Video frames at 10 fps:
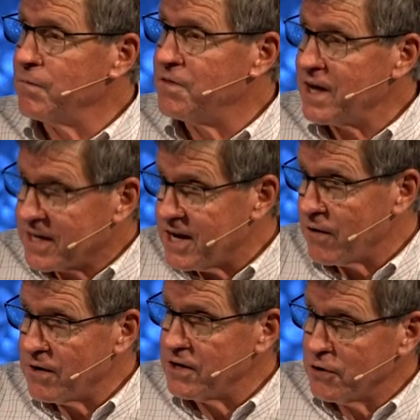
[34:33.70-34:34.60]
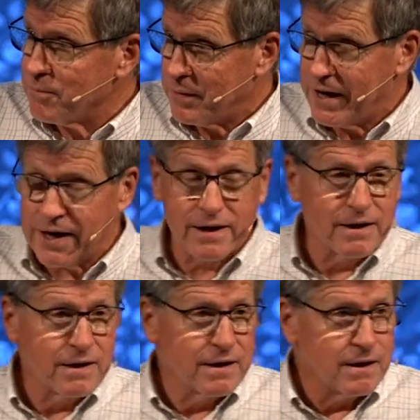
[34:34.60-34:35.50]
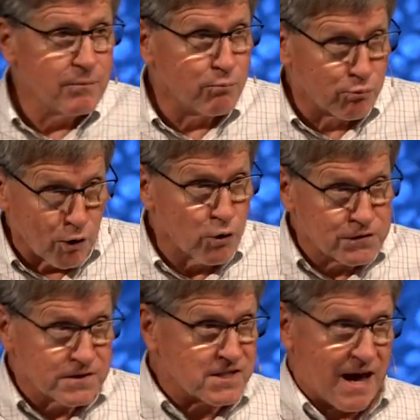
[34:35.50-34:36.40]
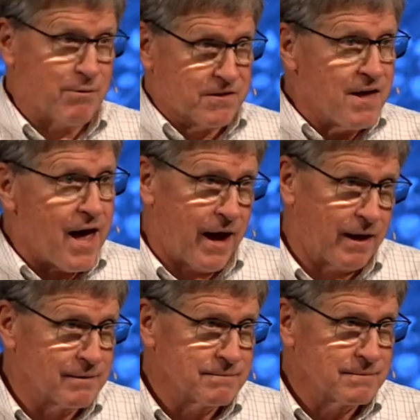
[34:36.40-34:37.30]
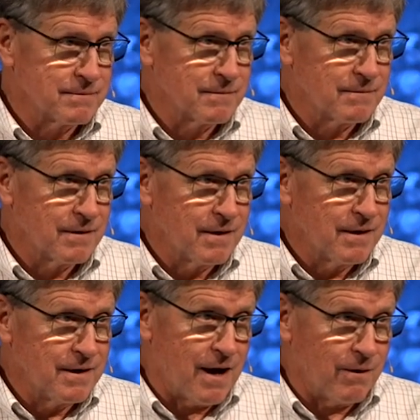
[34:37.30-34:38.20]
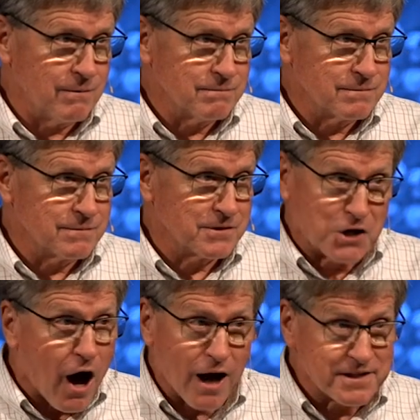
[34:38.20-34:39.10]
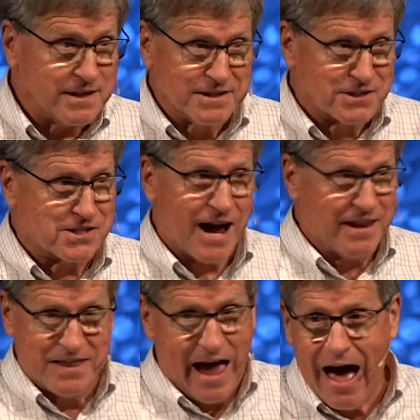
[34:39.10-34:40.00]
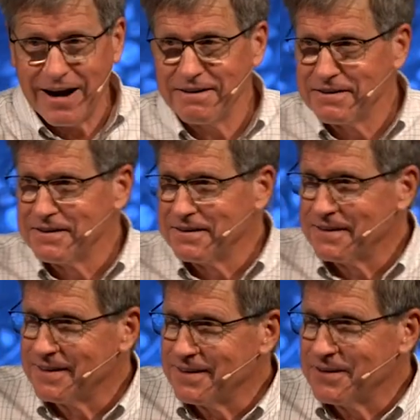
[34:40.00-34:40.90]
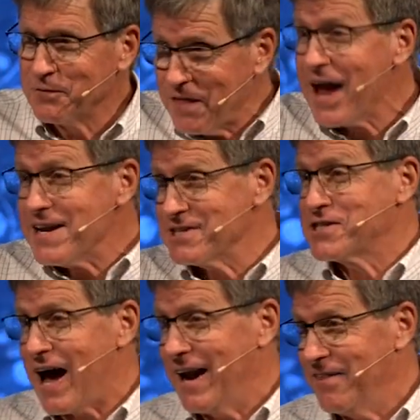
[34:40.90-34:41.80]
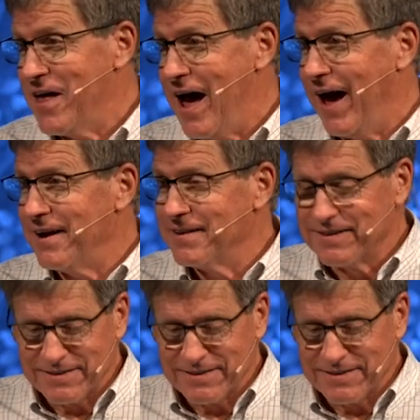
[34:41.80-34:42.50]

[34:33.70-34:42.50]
that carrying your bed broke the Sabbath day. Now, God didn't decide that, they decided that.